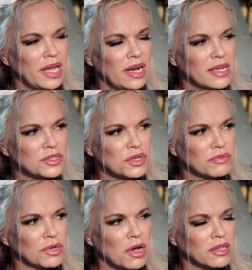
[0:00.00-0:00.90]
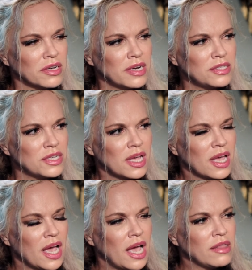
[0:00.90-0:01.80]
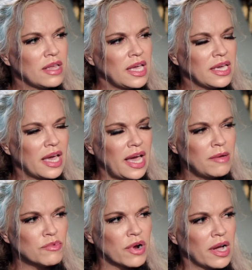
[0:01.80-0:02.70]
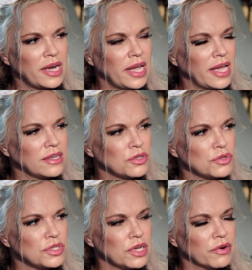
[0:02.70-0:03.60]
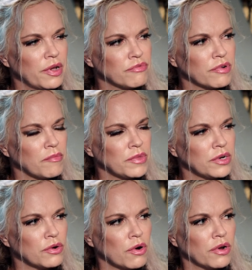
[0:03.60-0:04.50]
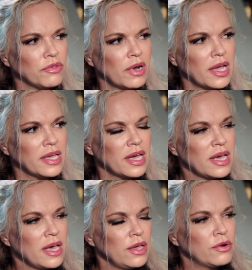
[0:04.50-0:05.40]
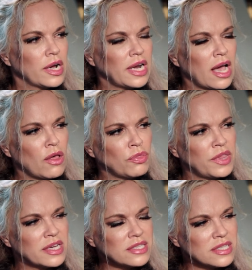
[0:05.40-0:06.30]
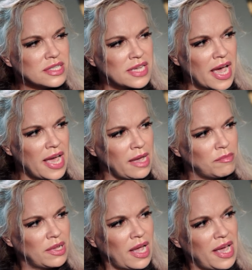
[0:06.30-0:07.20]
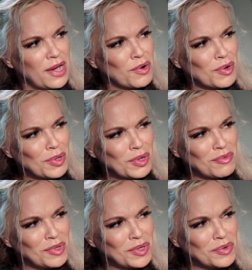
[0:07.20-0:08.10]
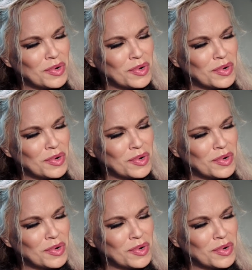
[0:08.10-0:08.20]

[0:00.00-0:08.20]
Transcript: billions of dollars, right, and they came riding into Syria from the north, like, and on the same day, all over the